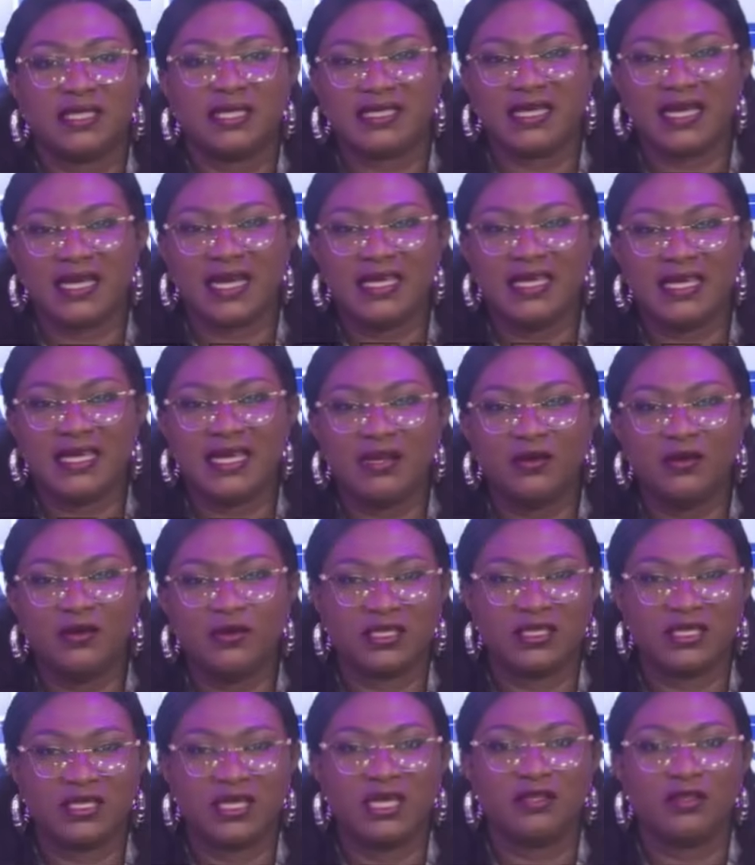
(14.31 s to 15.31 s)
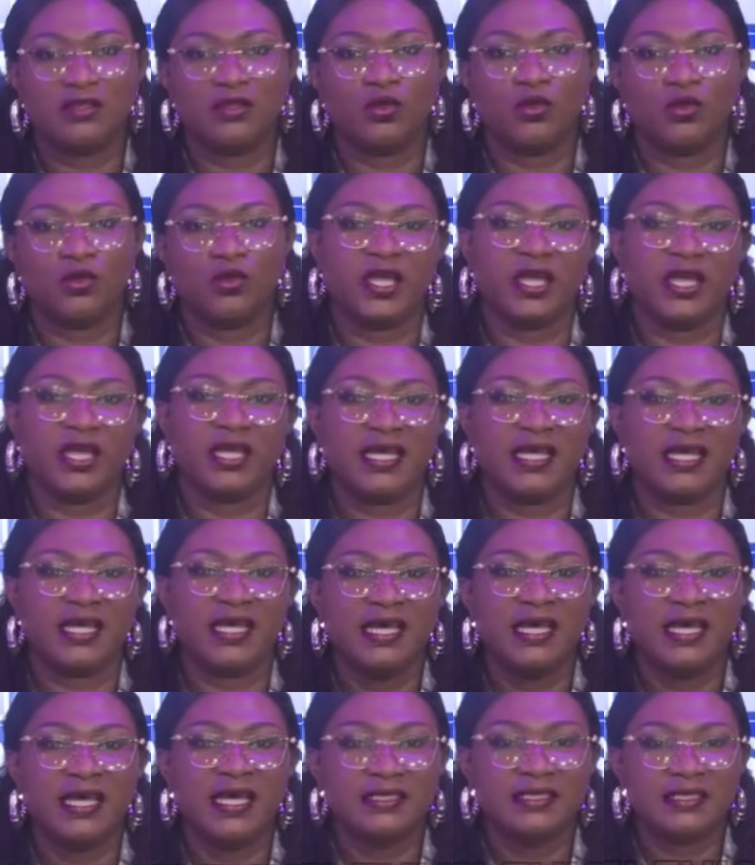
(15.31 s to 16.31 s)
Taiye Hussein Oloyede,
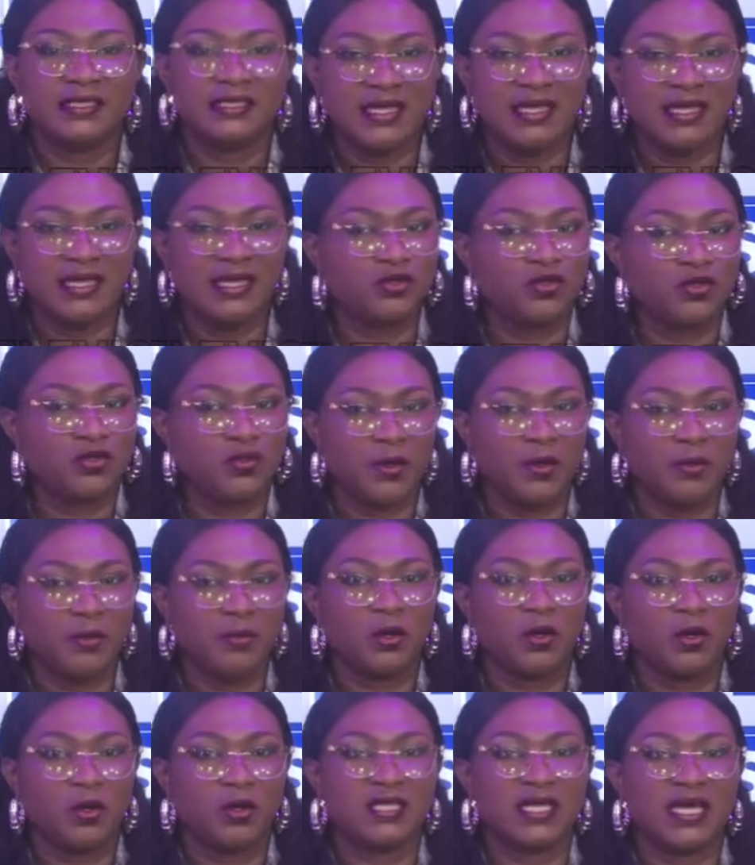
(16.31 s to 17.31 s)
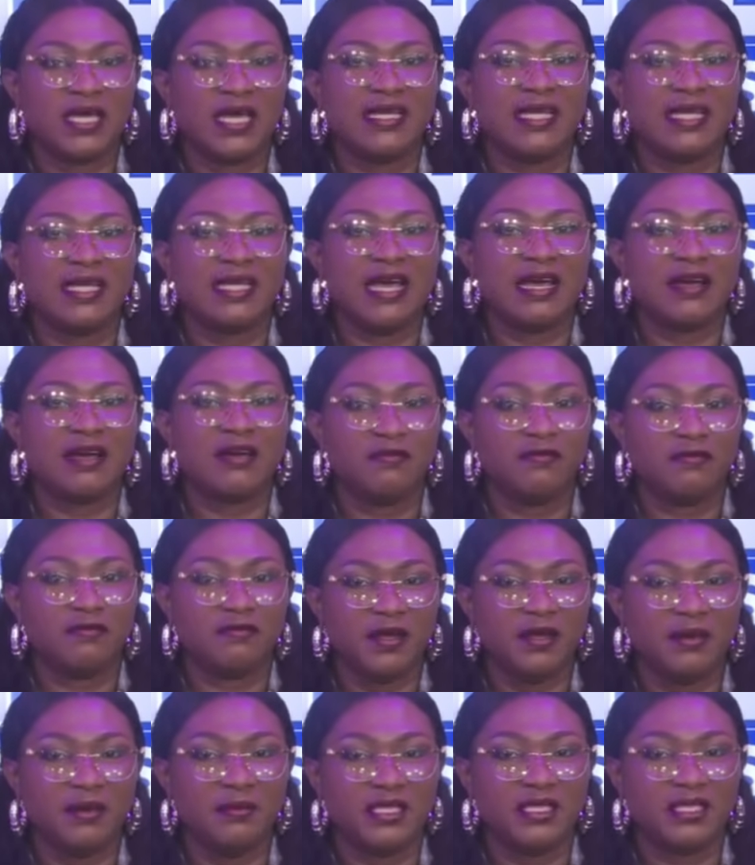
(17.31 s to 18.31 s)
said the Supreme Court had earlier
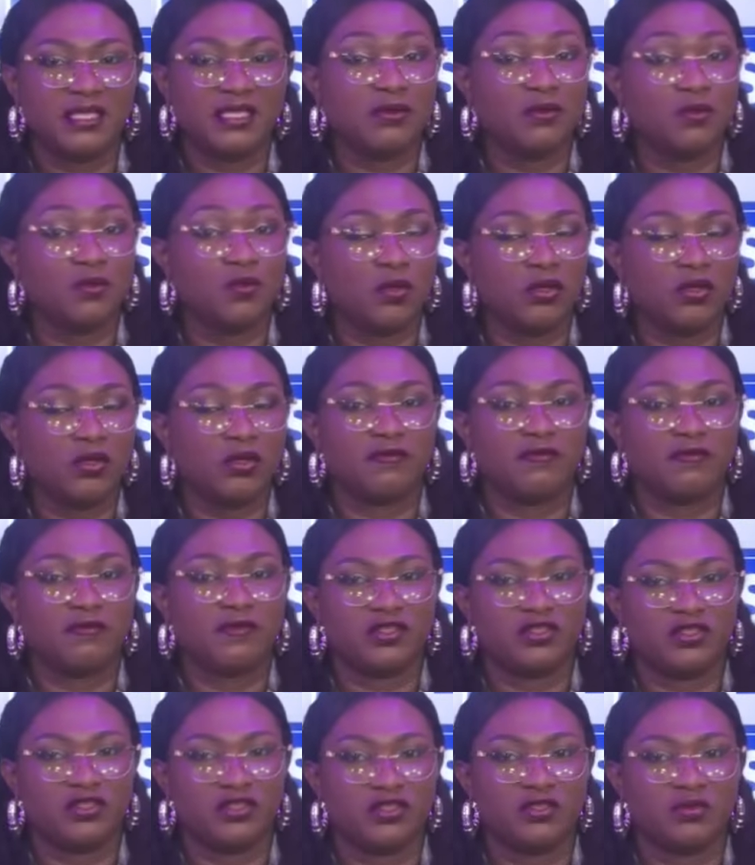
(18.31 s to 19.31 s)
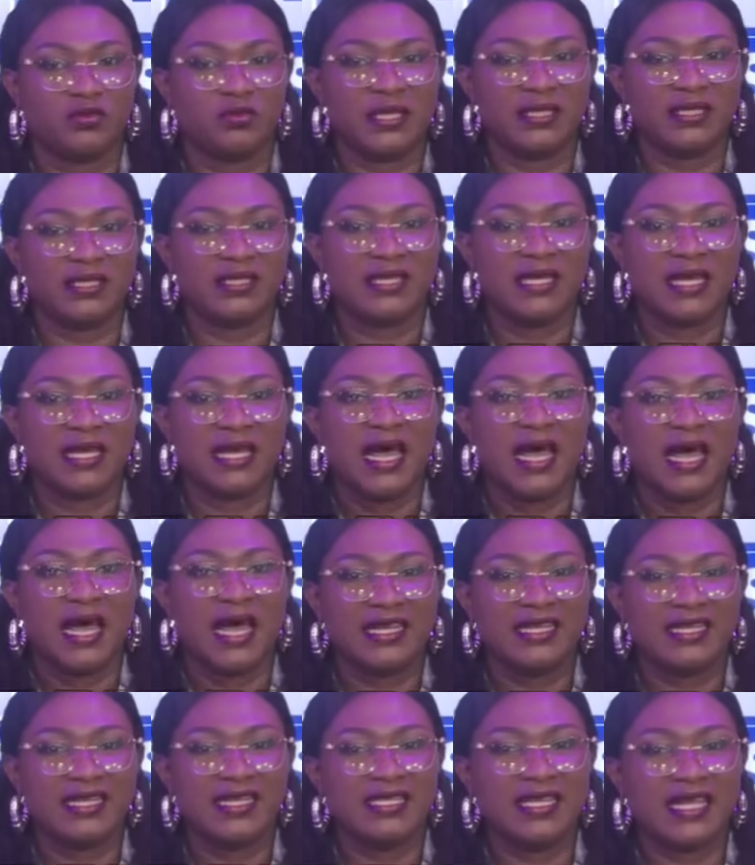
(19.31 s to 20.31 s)
confirmed it in one of its judgments,
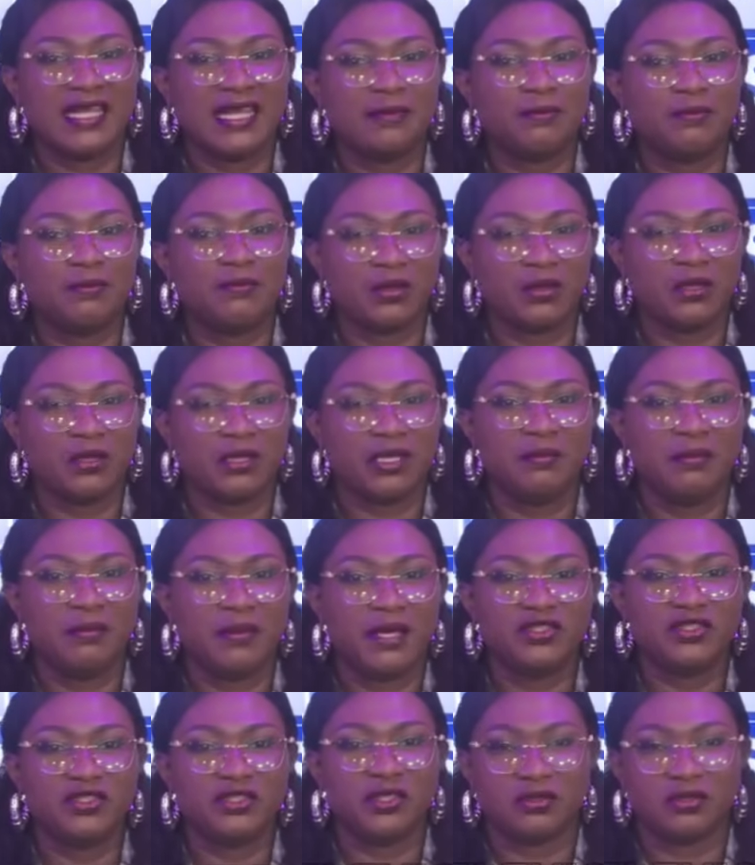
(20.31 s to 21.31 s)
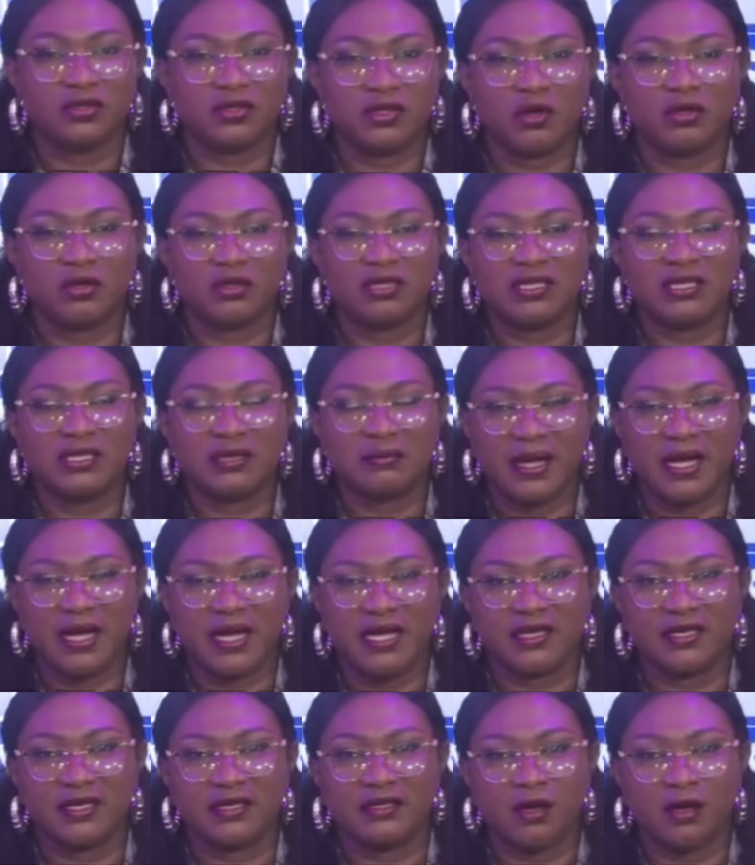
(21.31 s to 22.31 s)
adding that the proclamation got the
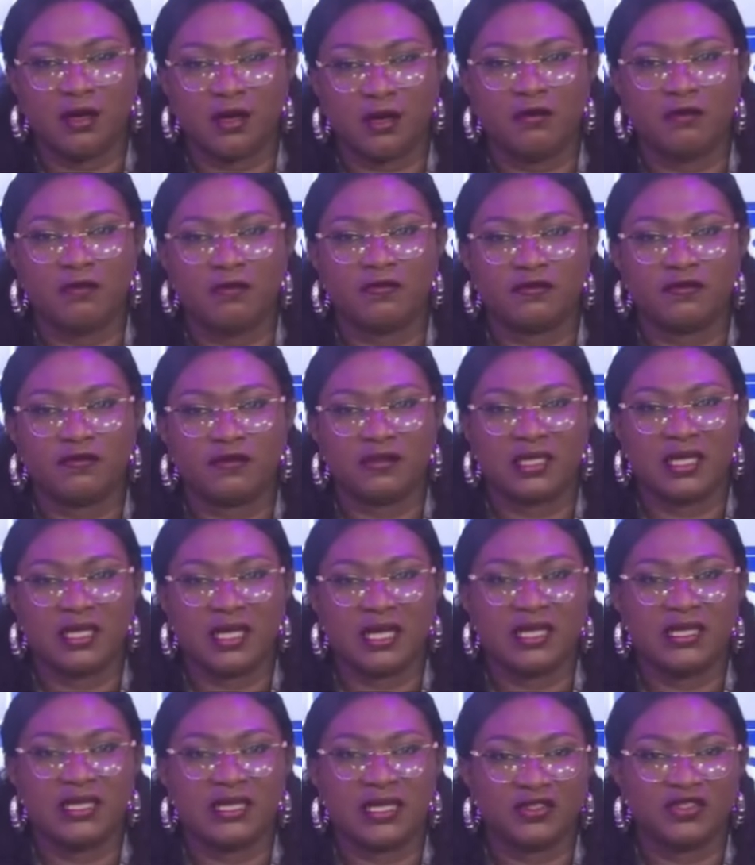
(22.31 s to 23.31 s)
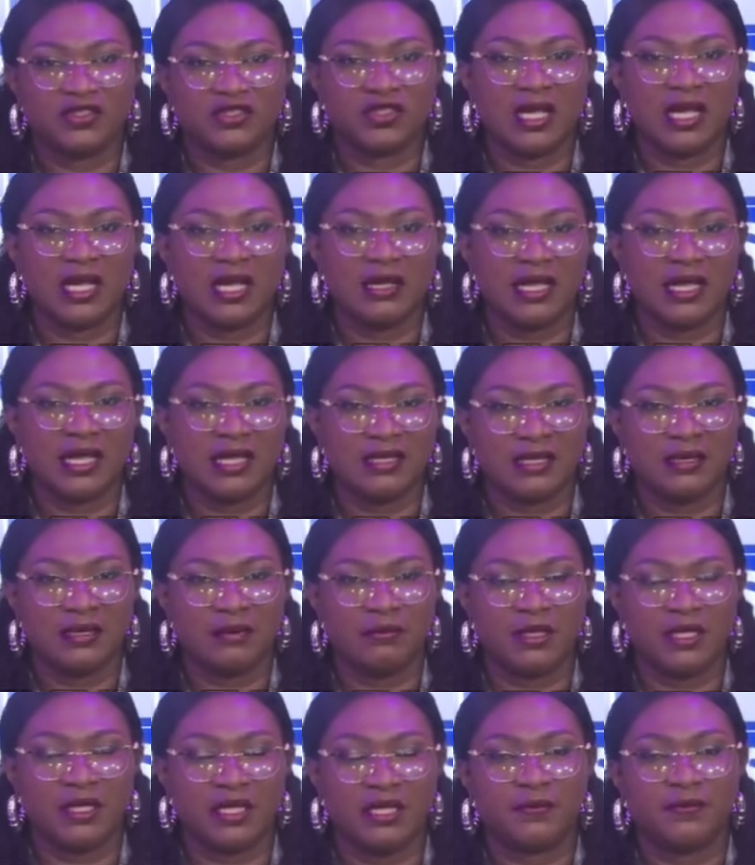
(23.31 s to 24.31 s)
backing of the National
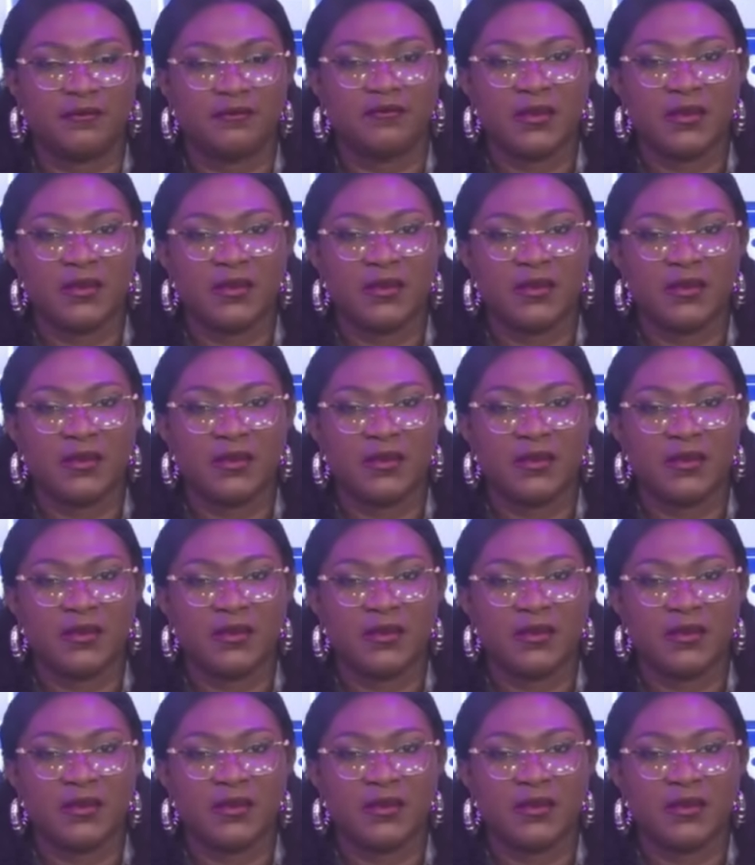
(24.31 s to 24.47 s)
Assembly.